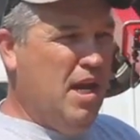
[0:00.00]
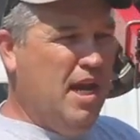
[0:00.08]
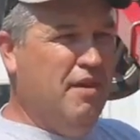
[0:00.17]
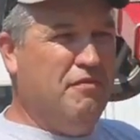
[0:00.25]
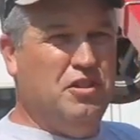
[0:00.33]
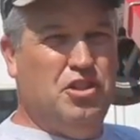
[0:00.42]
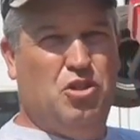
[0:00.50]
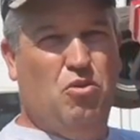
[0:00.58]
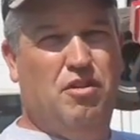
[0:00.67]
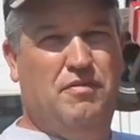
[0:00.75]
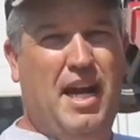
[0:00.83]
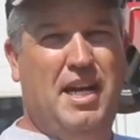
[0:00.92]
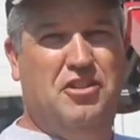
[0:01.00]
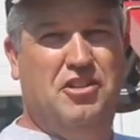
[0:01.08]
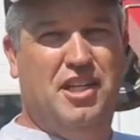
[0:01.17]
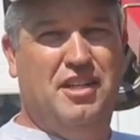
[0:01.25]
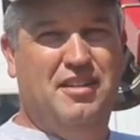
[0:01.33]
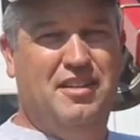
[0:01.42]
If it's short of
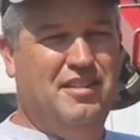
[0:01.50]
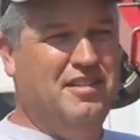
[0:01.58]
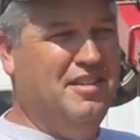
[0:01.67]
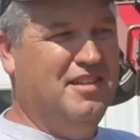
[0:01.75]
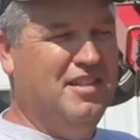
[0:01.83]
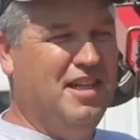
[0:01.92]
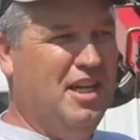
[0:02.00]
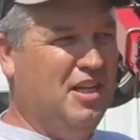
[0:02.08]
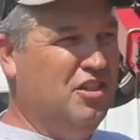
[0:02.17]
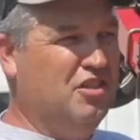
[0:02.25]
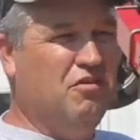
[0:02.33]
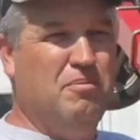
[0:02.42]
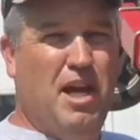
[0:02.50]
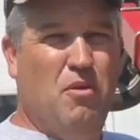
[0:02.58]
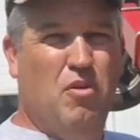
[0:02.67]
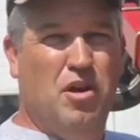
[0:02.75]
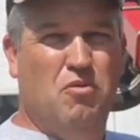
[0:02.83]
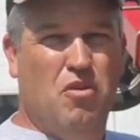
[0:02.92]
nitrogen, just from that
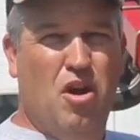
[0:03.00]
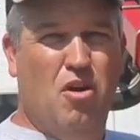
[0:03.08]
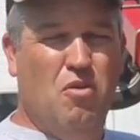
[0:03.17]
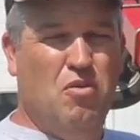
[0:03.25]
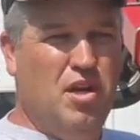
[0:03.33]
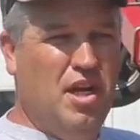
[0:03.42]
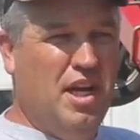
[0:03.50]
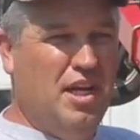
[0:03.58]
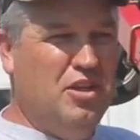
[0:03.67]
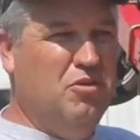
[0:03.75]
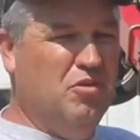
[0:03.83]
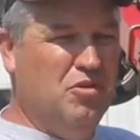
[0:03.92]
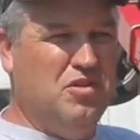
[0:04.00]
one row, it